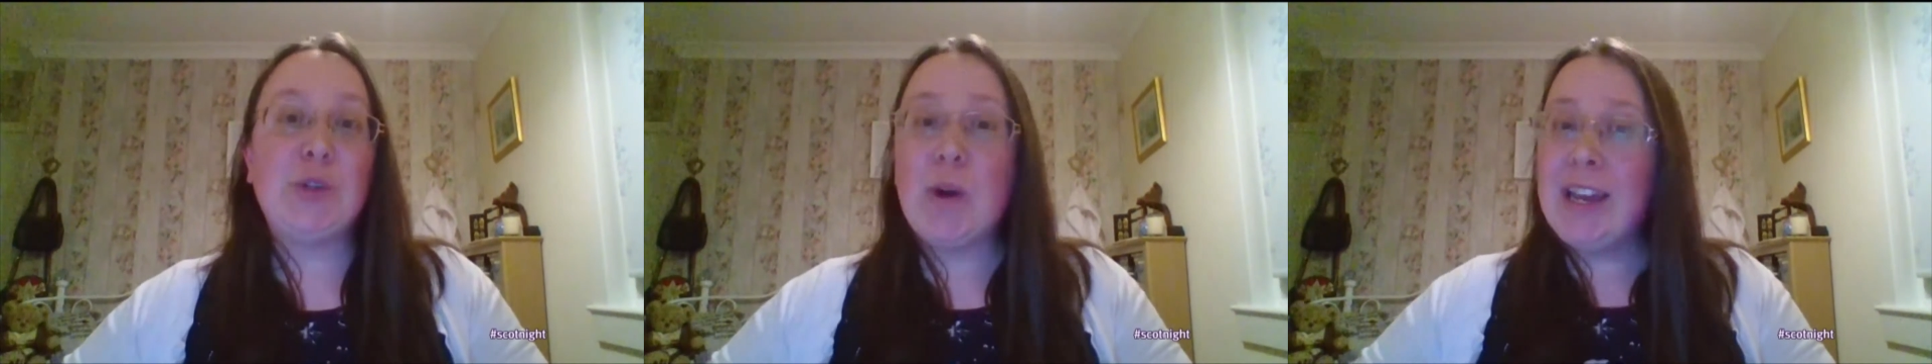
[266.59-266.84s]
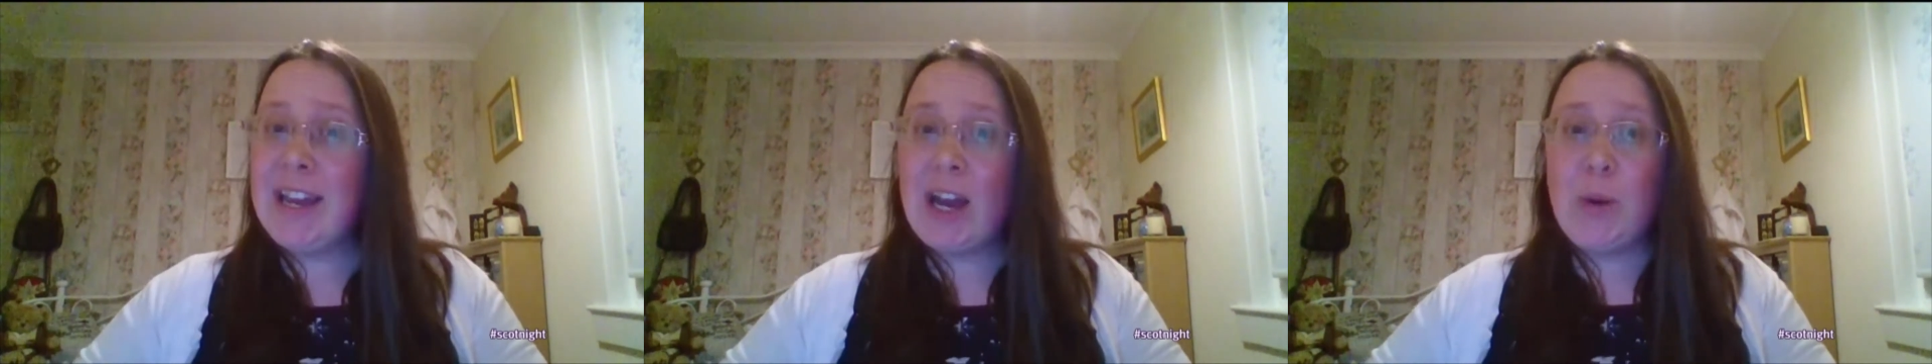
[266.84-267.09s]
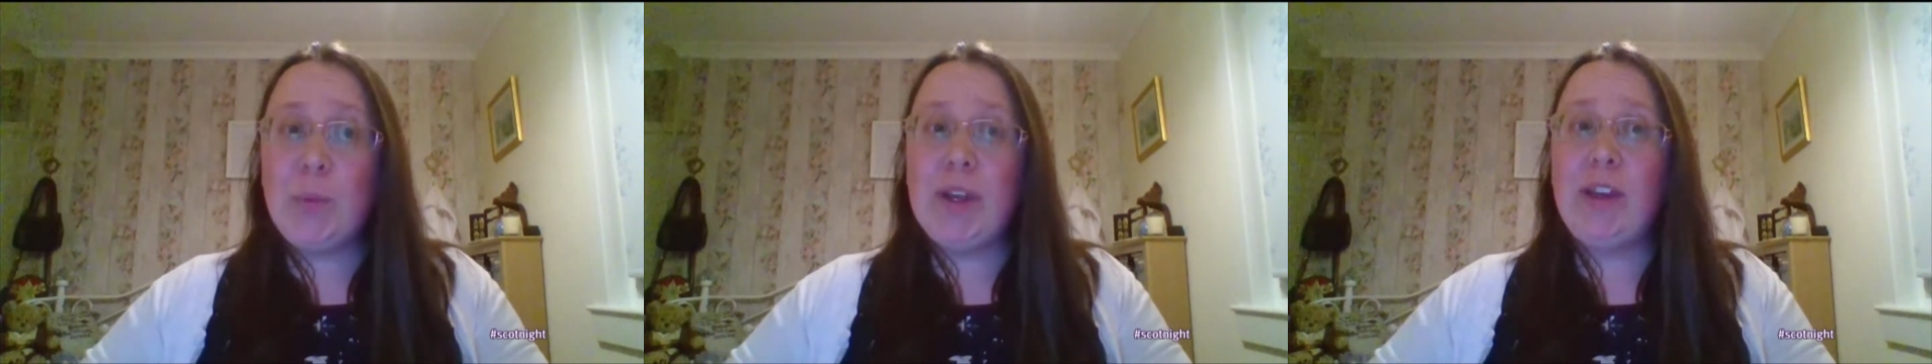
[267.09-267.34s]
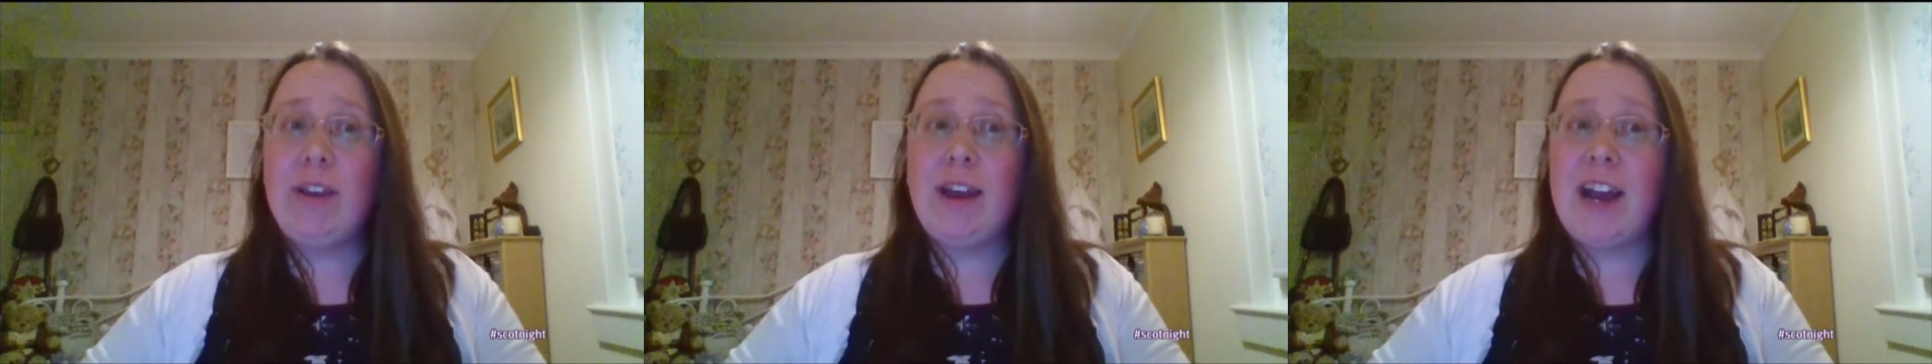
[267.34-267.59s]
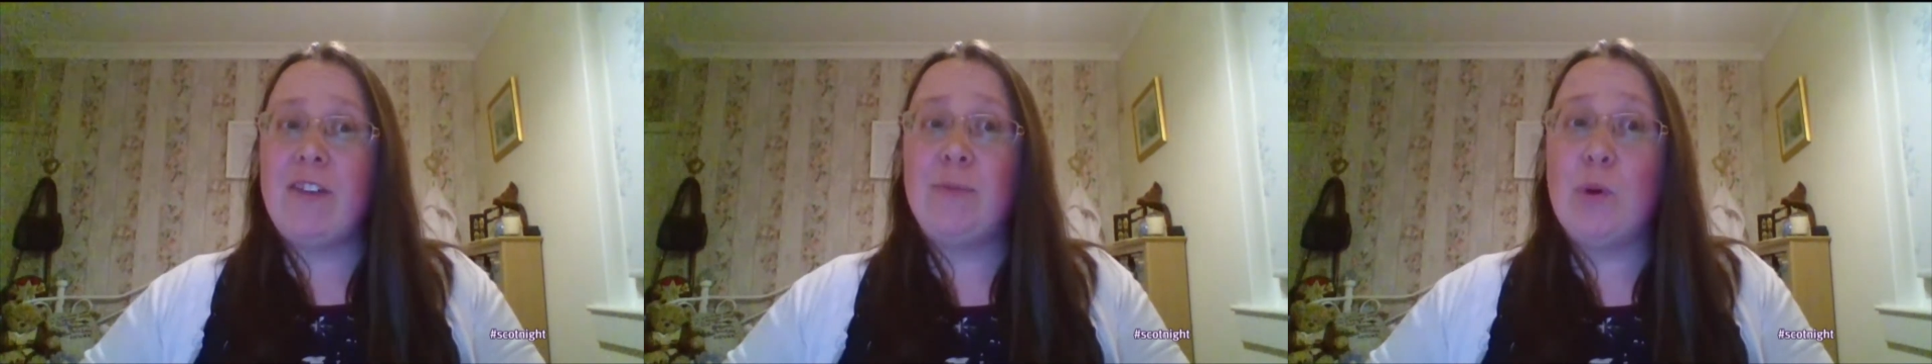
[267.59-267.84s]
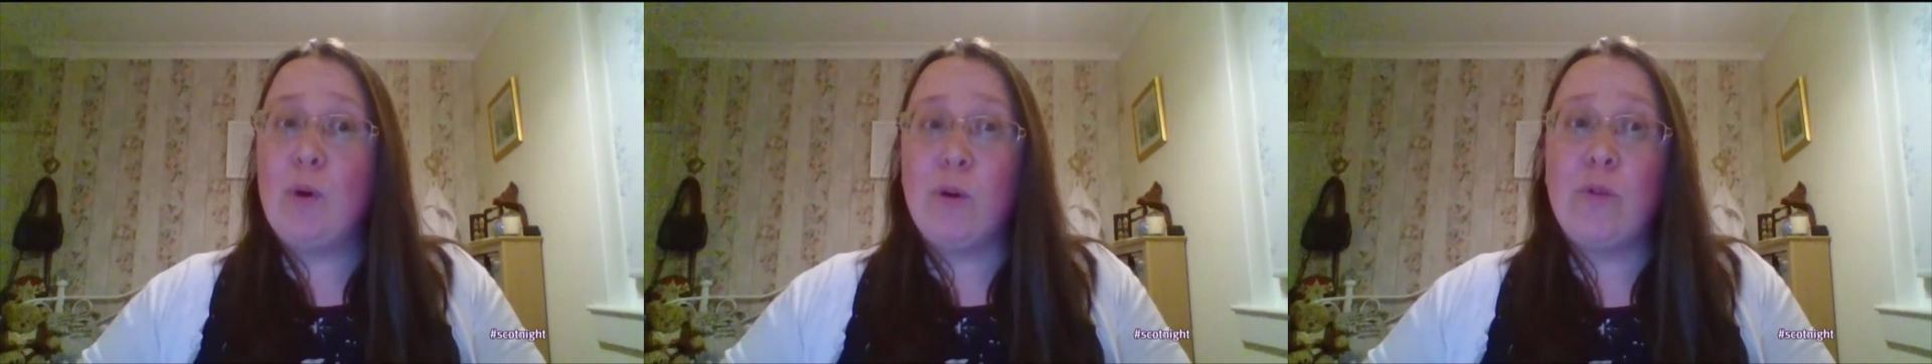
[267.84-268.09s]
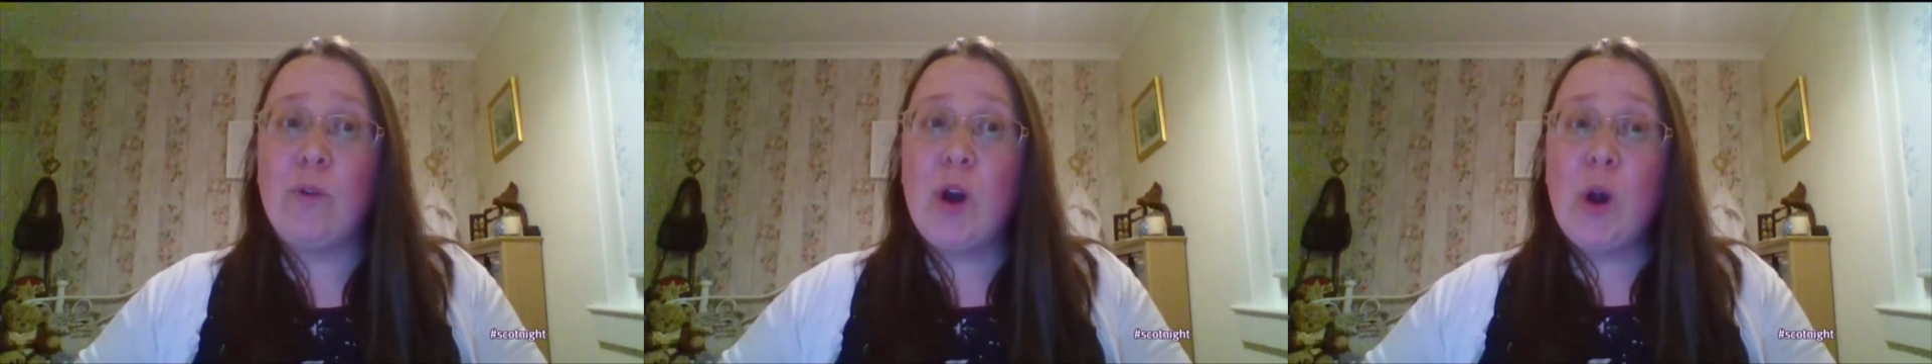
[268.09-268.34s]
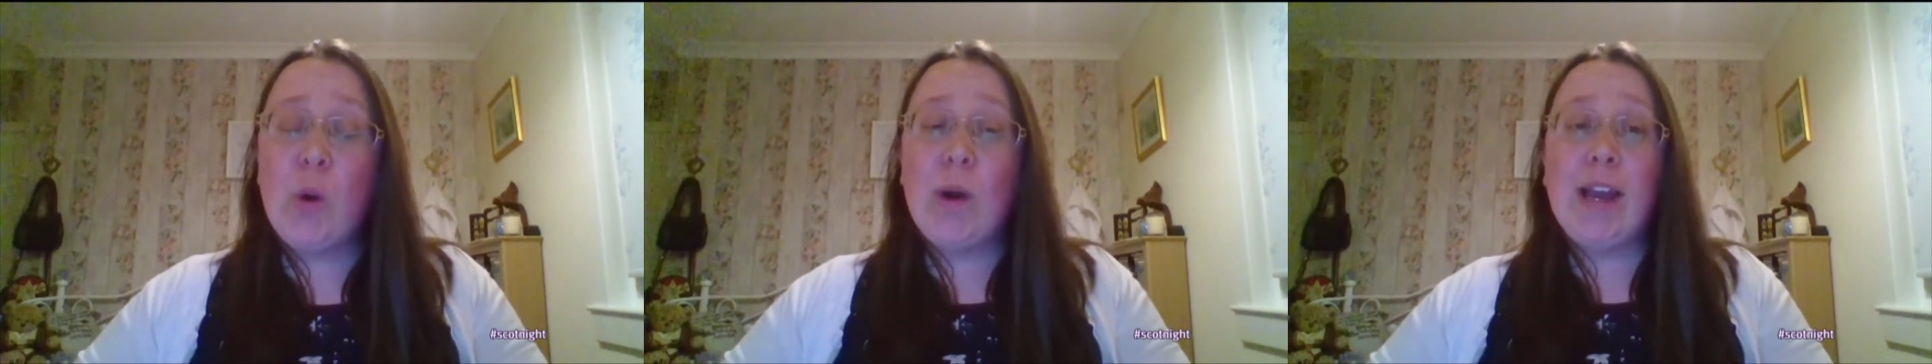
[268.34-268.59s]
Why can't we have both?
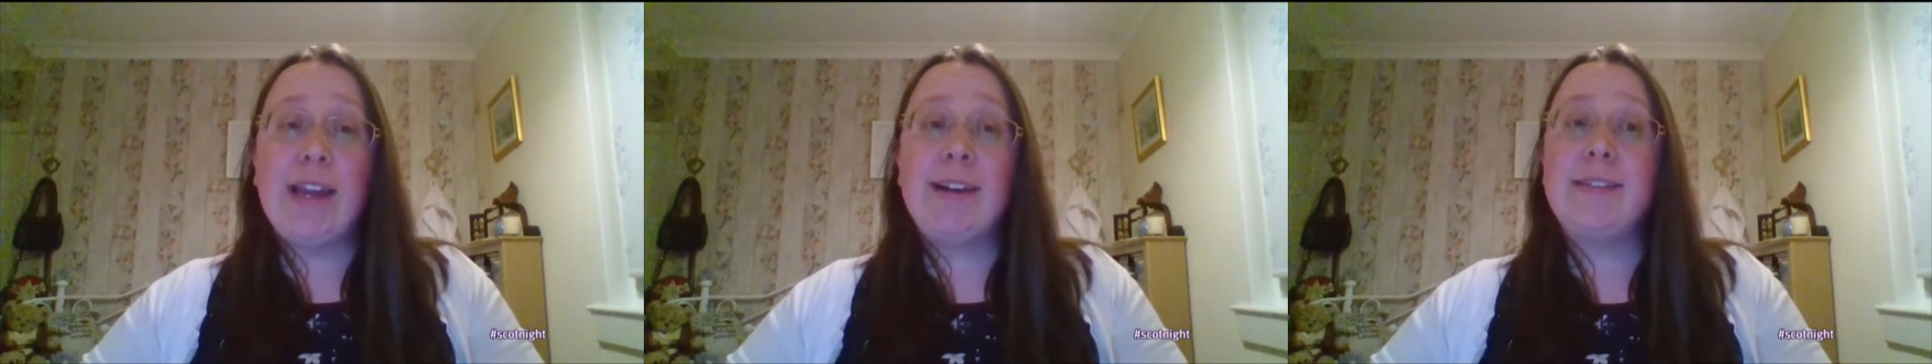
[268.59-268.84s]
Why can't